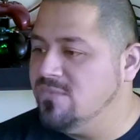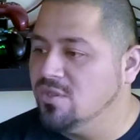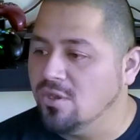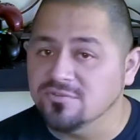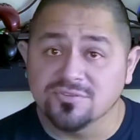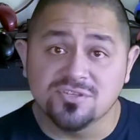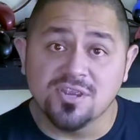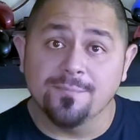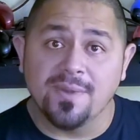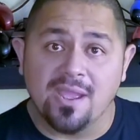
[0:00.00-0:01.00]
You could also
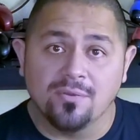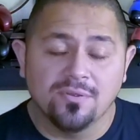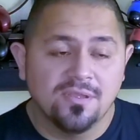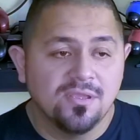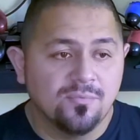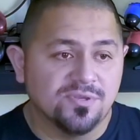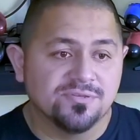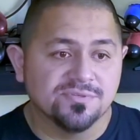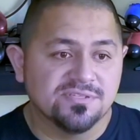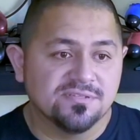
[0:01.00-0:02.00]
jump now, which
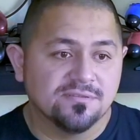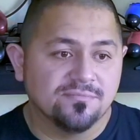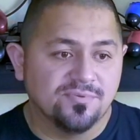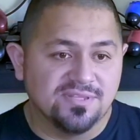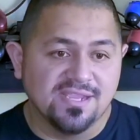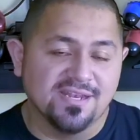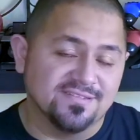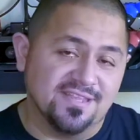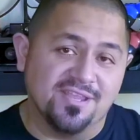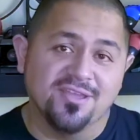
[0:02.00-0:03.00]
was
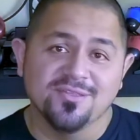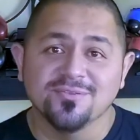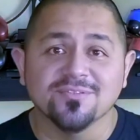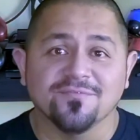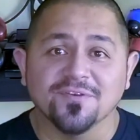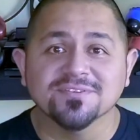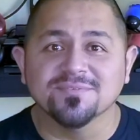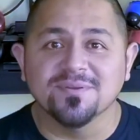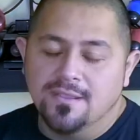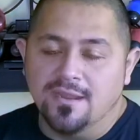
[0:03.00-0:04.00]
ridiculous that you couldn't do in the first
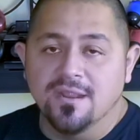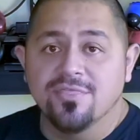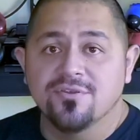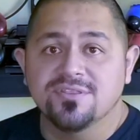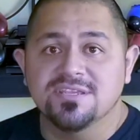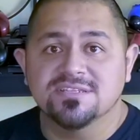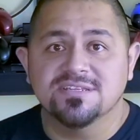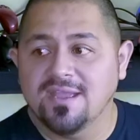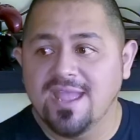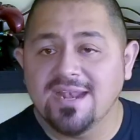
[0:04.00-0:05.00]
one. Another
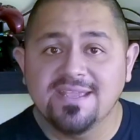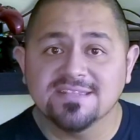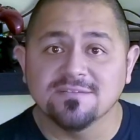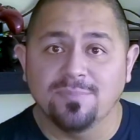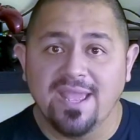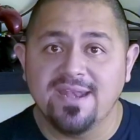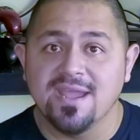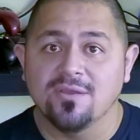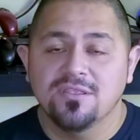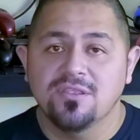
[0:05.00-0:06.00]
addition is Ellie gets a blade
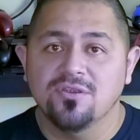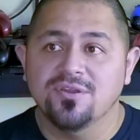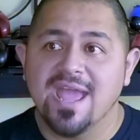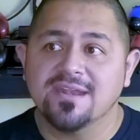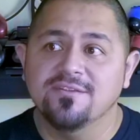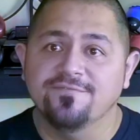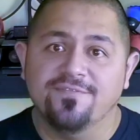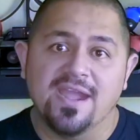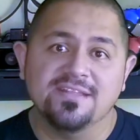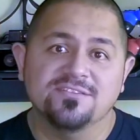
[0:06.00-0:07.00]
now. You're not
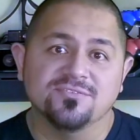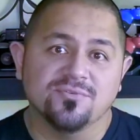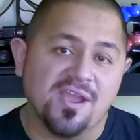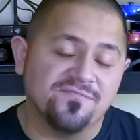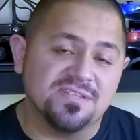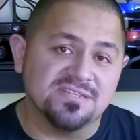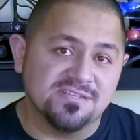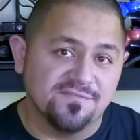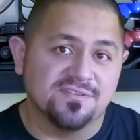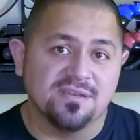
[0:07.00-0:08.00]
confined to crafting
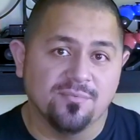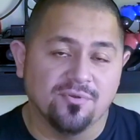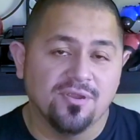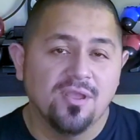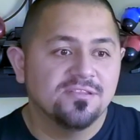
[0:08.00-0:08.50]
shivs anymore.